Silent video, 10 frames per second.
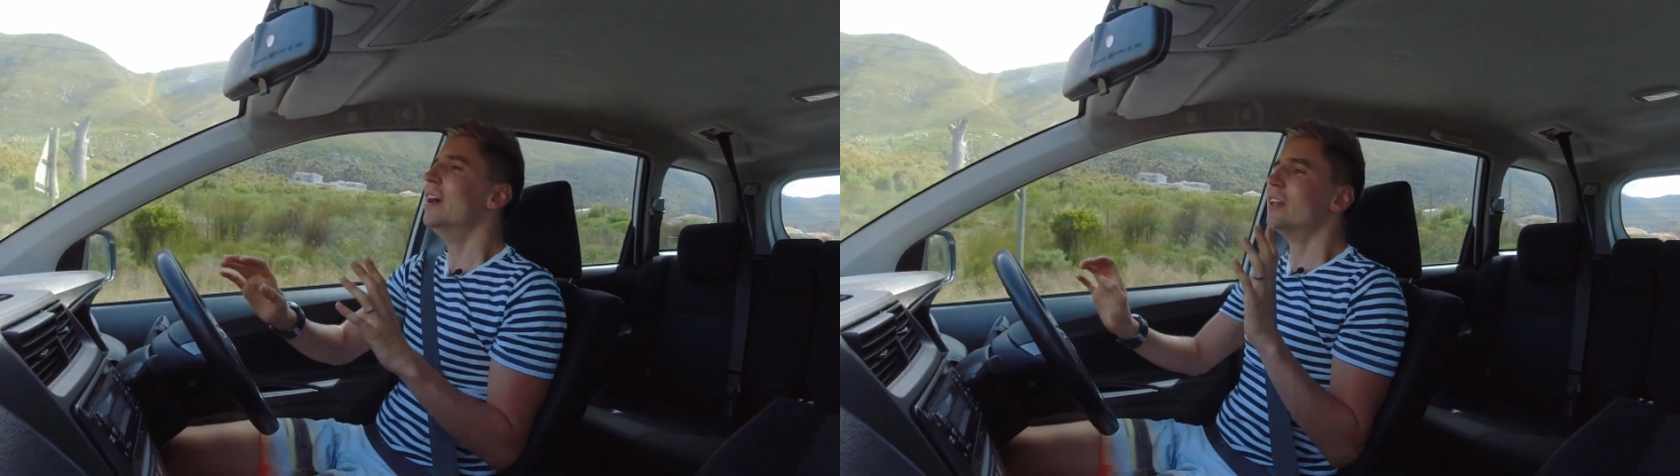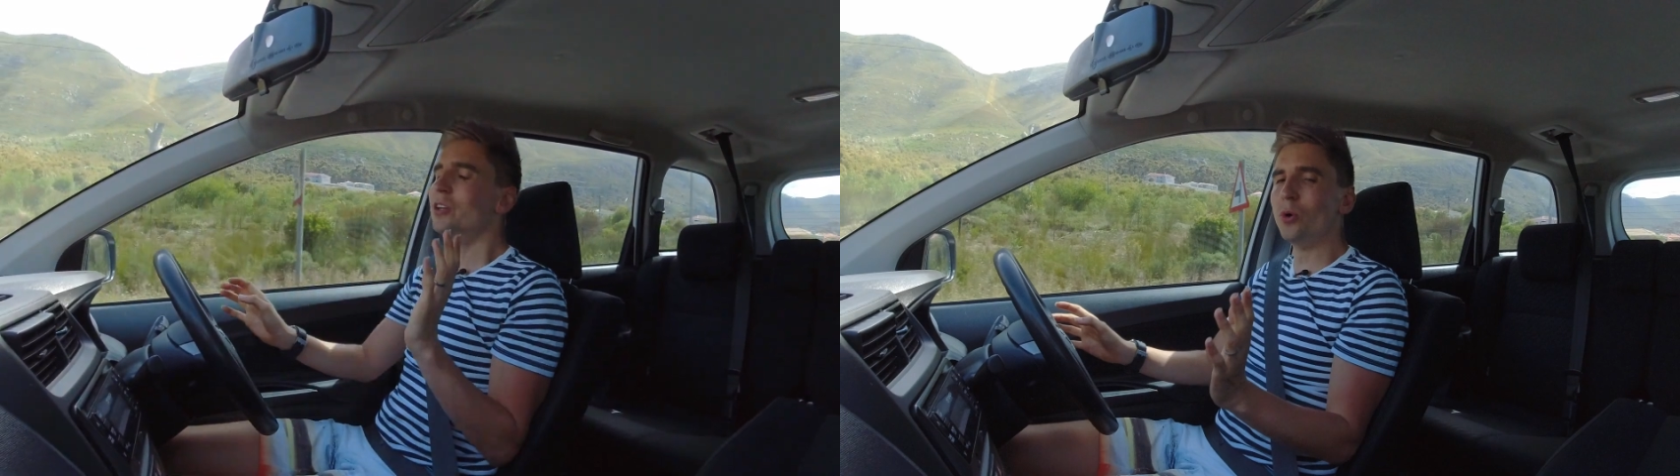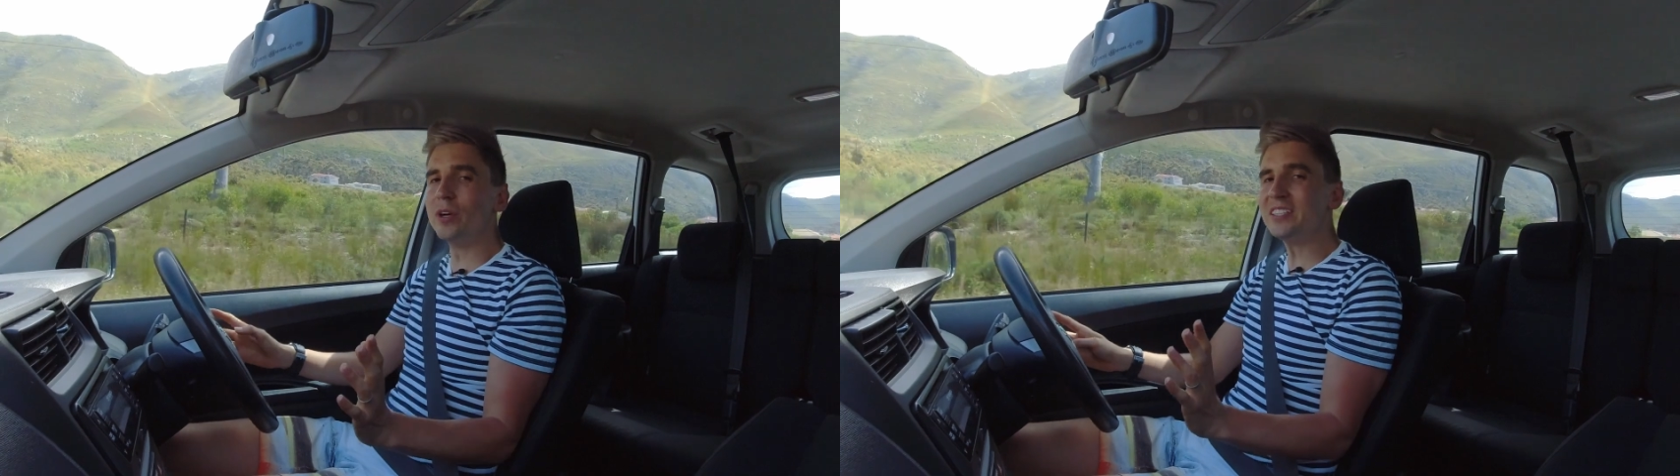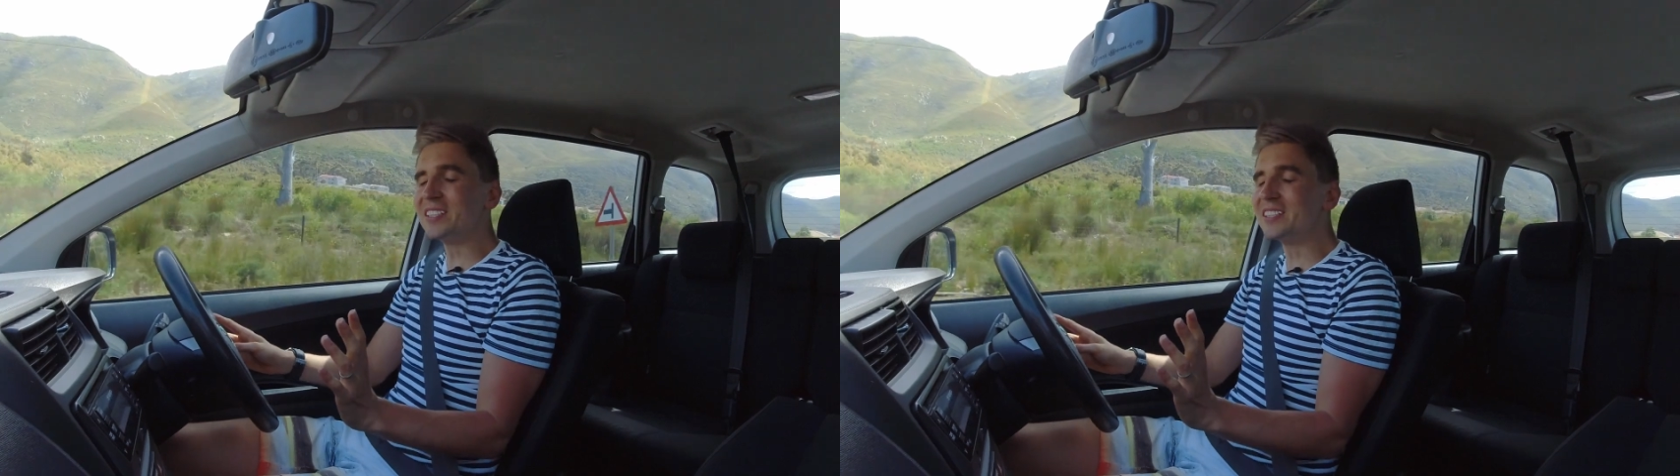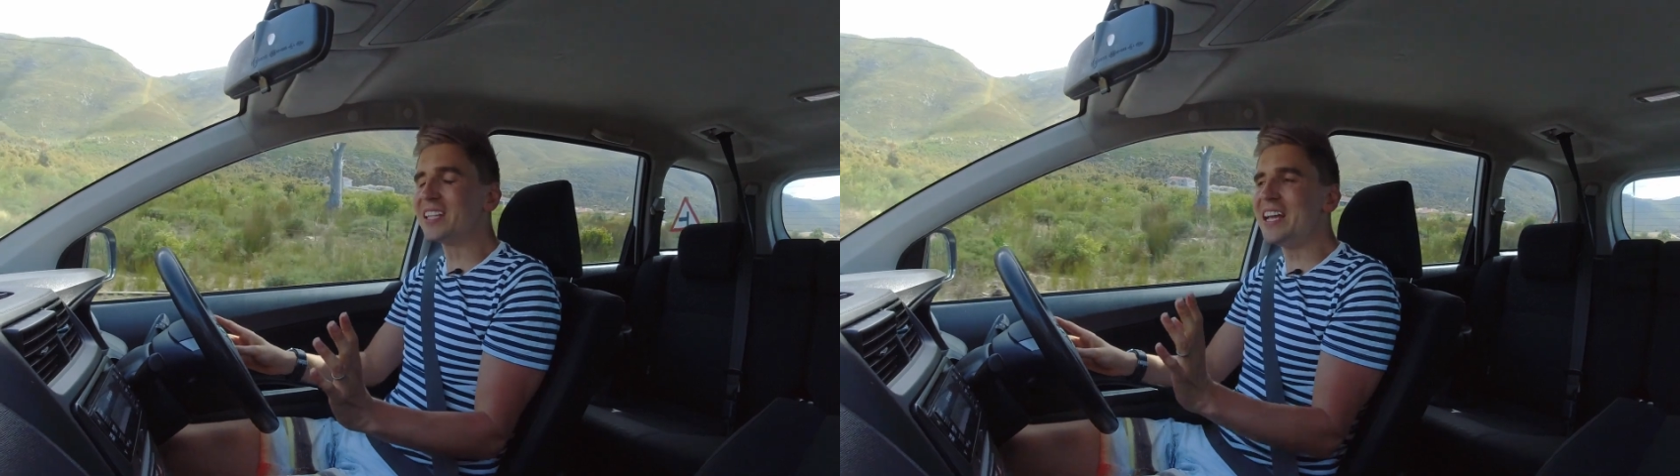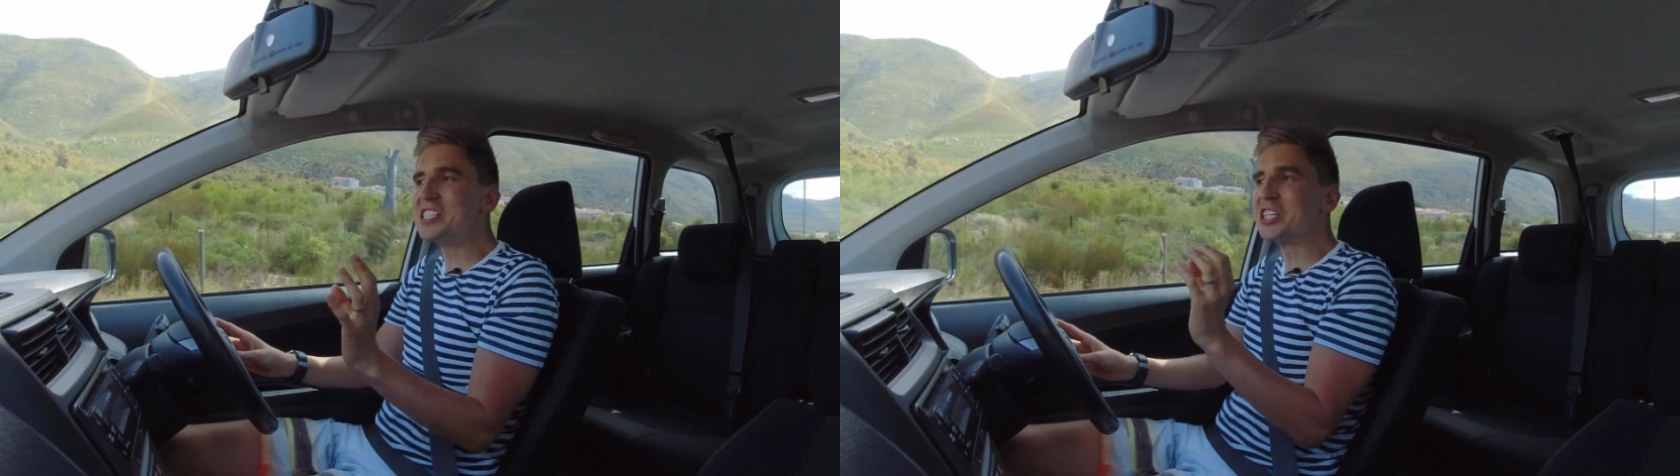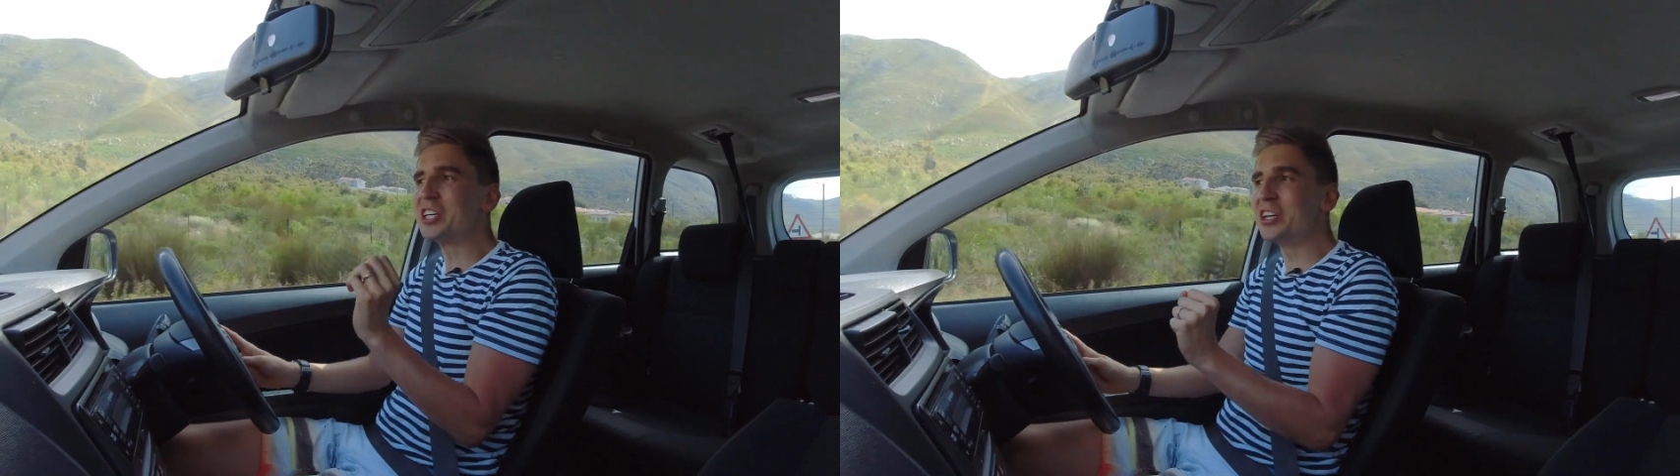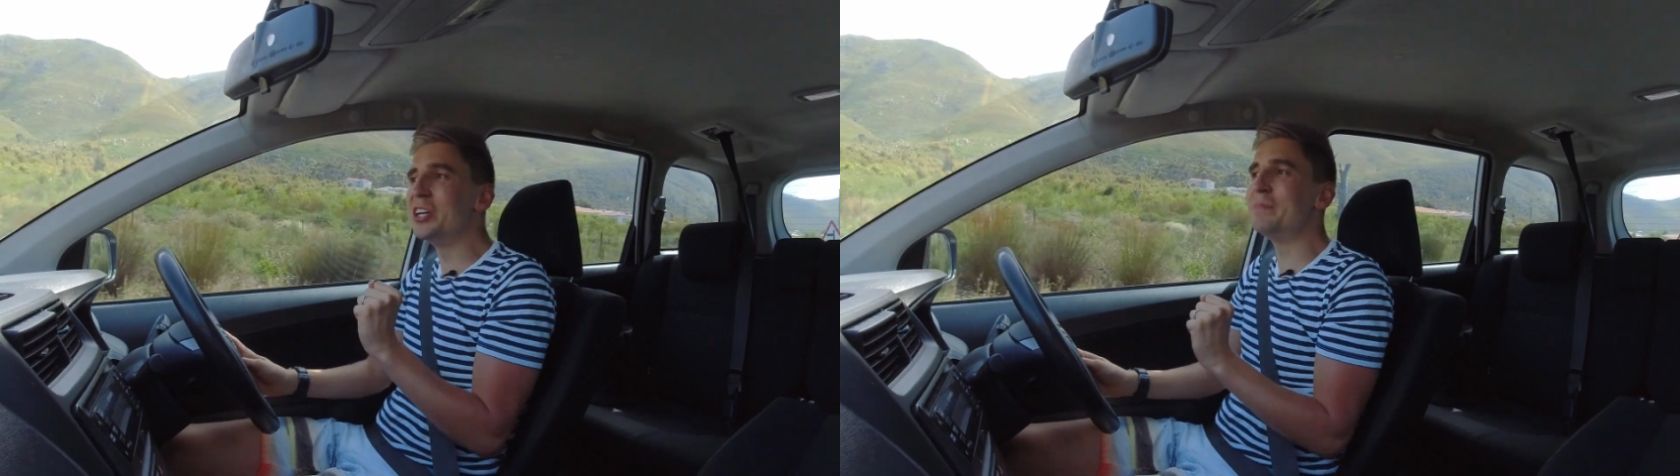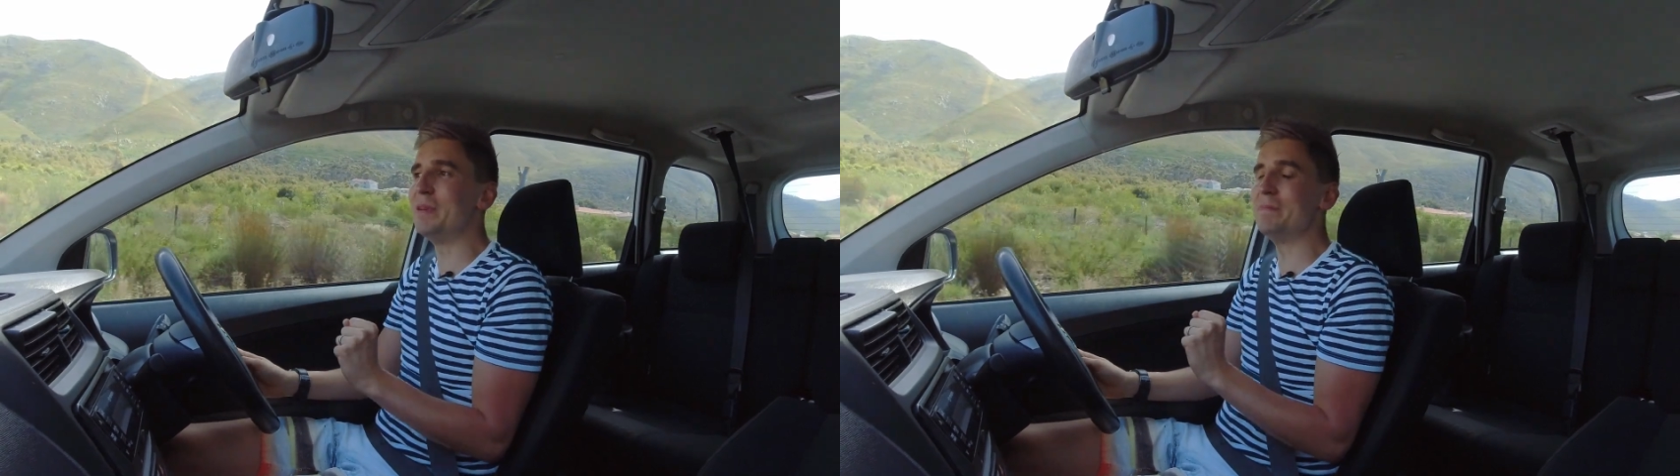Noise insulation could be